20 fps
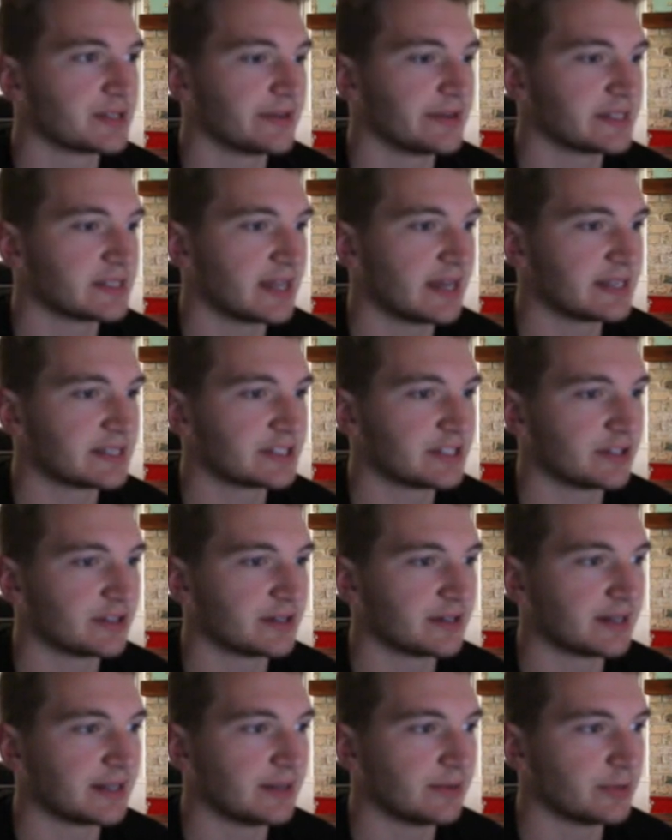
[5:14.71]
Series last
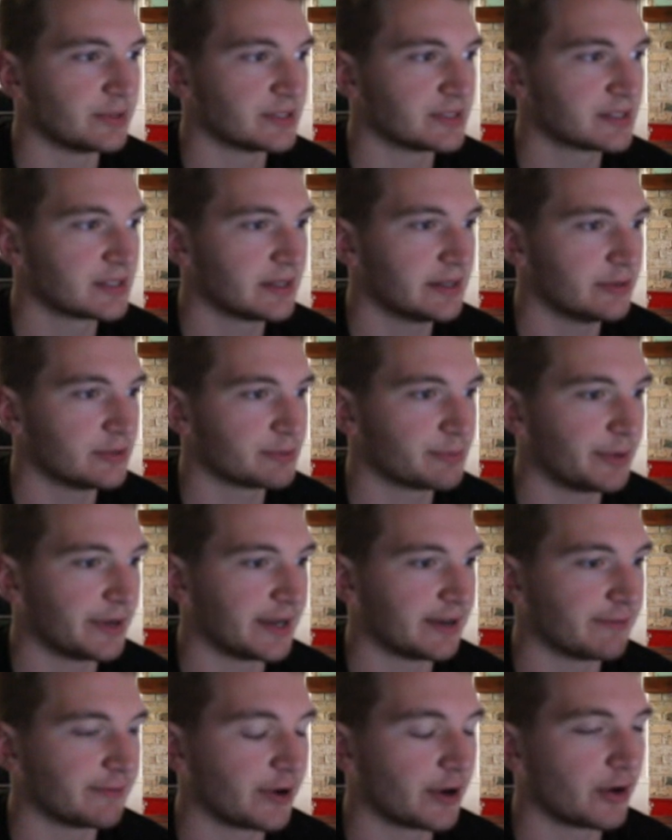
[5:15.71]
year and he was he was
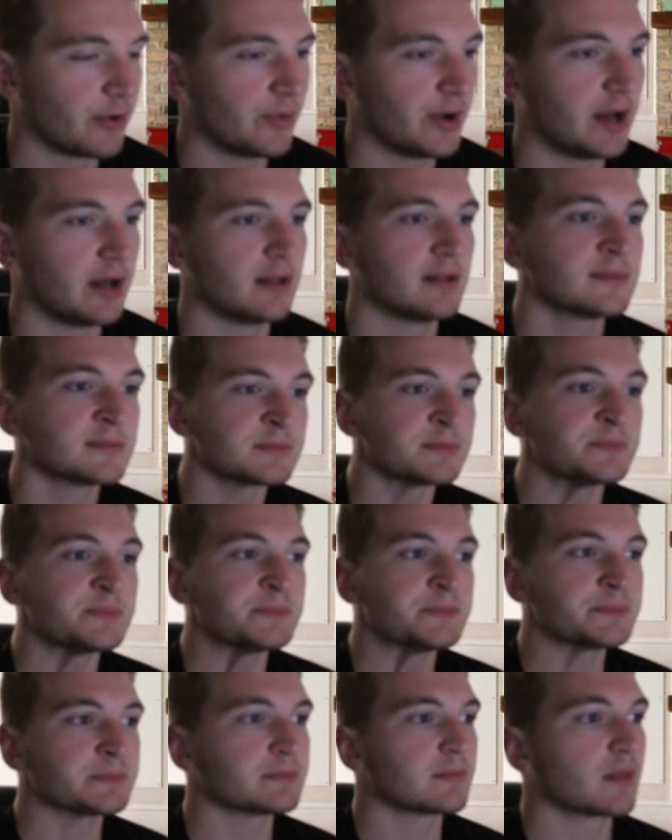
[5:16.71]
playing very well.
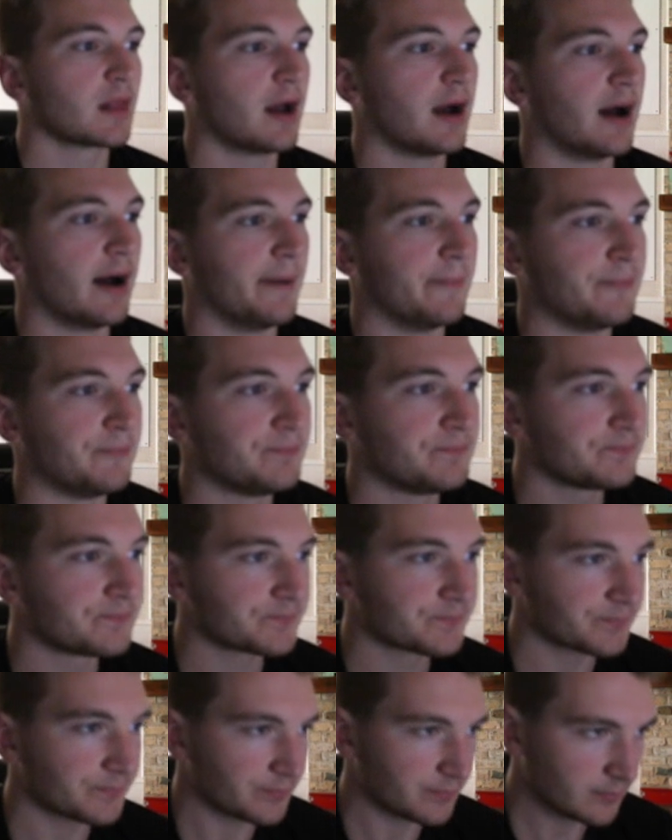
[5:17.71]
Um,
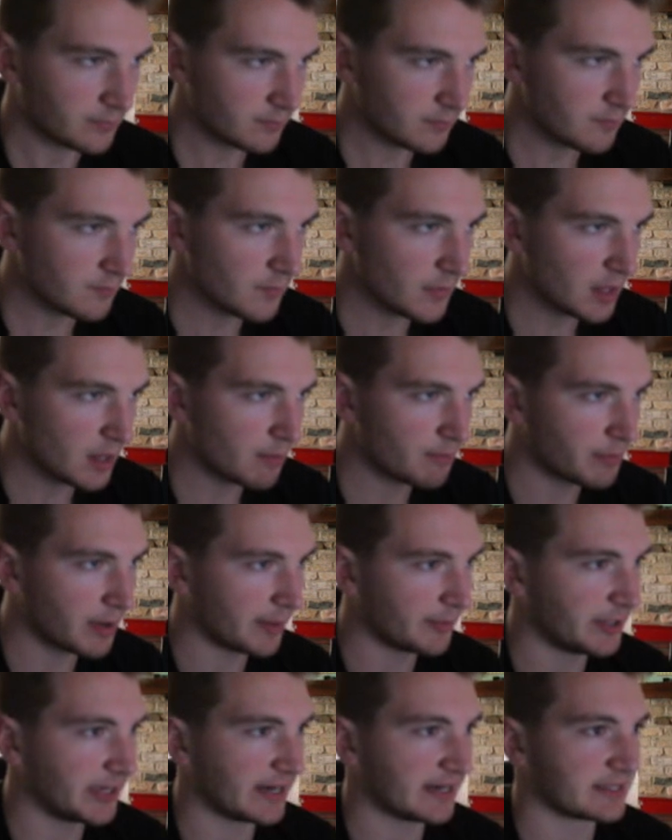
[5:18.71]

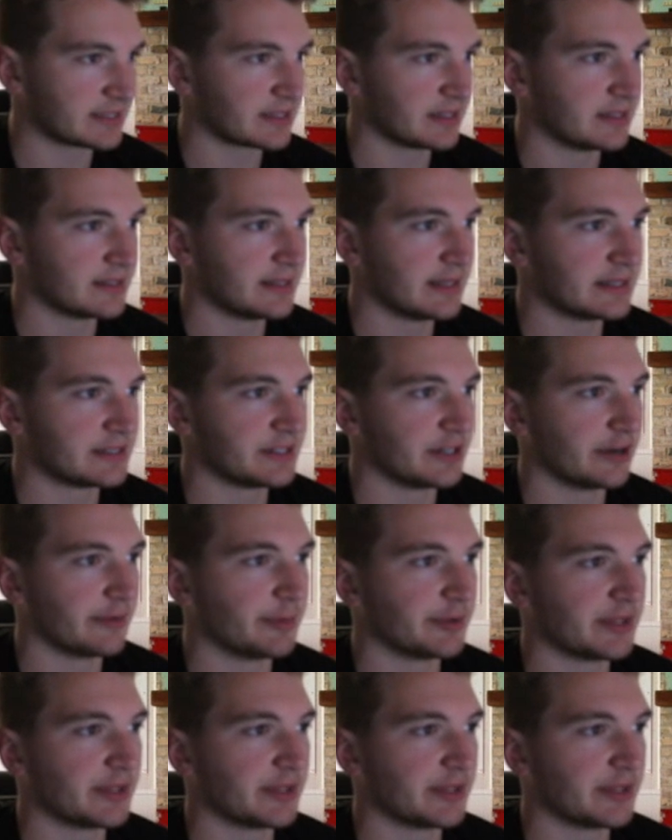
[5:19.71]
probably not as good as this year.